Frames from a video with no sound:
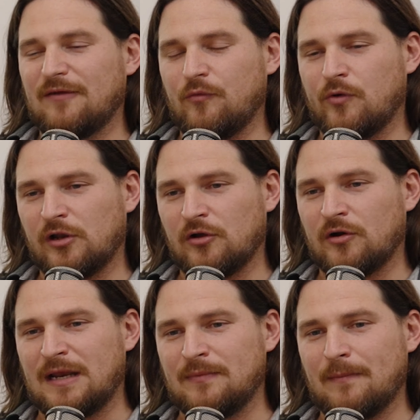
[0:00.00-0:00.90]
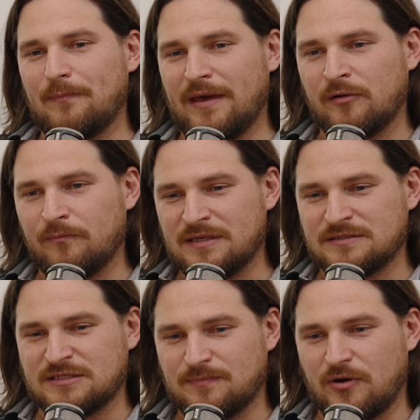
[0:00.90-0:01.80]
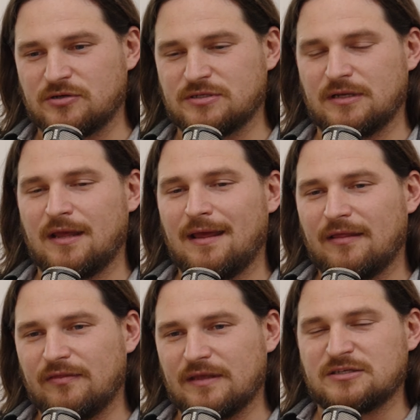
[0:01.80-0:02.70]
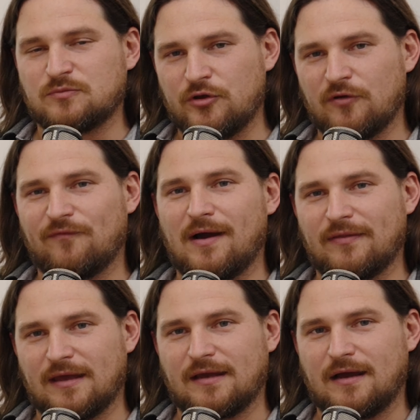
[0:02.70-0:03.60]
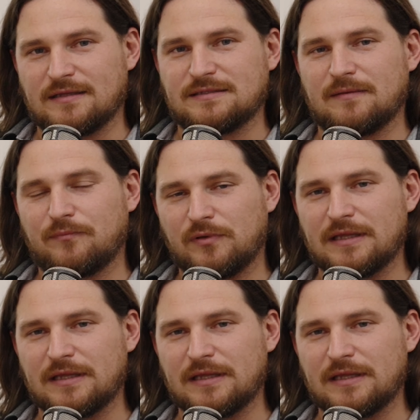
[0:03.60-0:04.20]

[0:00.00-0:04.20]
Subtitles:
If you want to learn how to be a better business person, this is where you'll find that content.